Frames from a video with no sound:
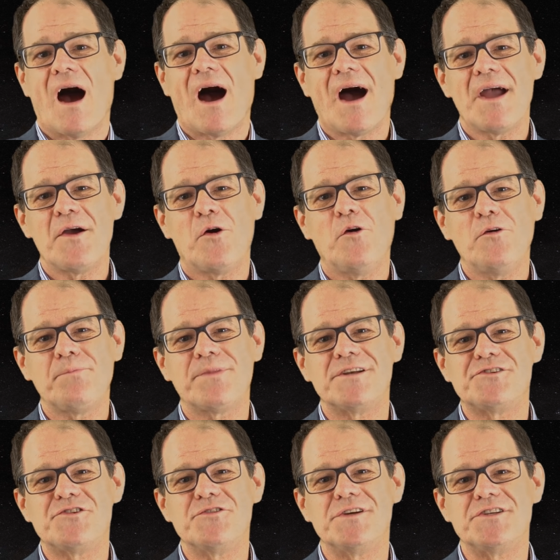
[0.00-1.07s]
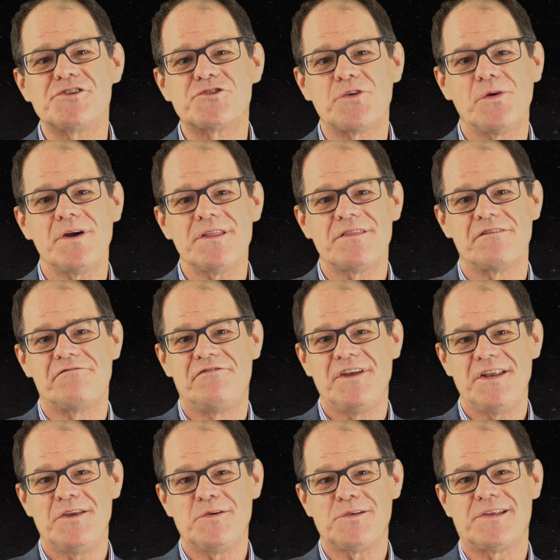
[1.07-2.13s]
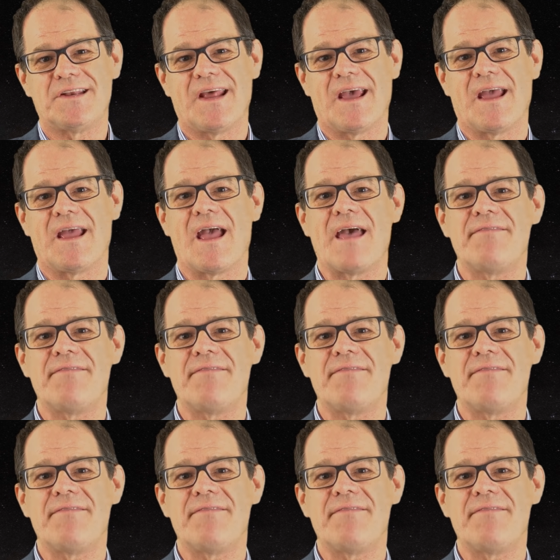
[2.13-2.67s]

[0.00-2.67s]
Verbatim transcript: I hope that you enjoyed the video today